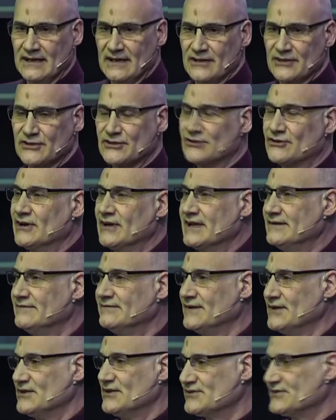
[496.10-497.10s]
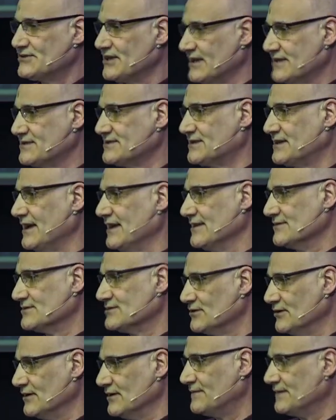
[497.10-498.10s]
3 and verse 16. So
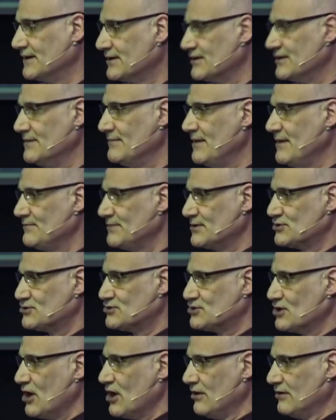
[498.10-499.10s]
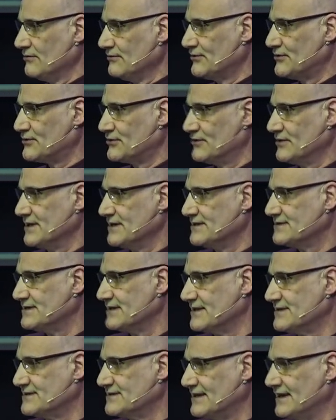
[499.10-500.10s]
if you can remember John
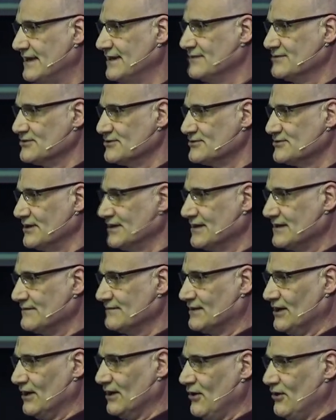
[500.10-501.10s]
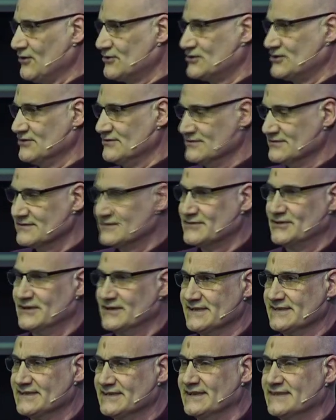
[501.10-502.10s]
3:16, just think of Colossians
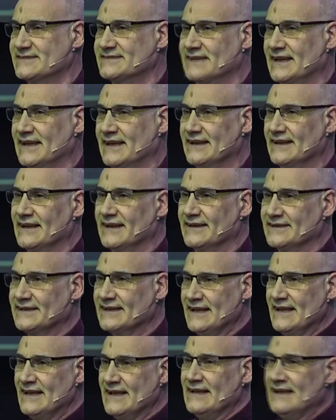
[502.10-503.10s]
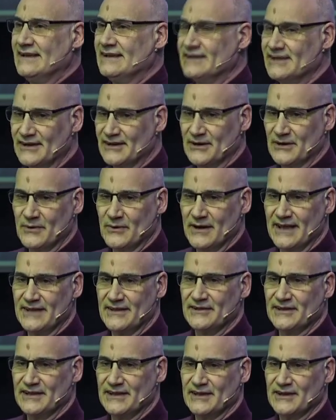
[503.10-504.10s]
3:16 and you're aware
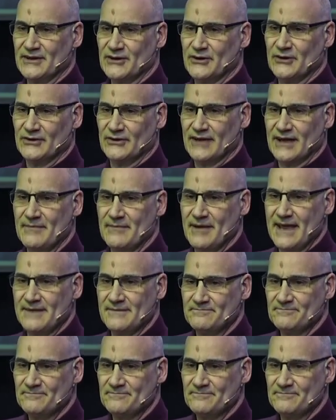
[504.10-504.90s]
that you go. Amen.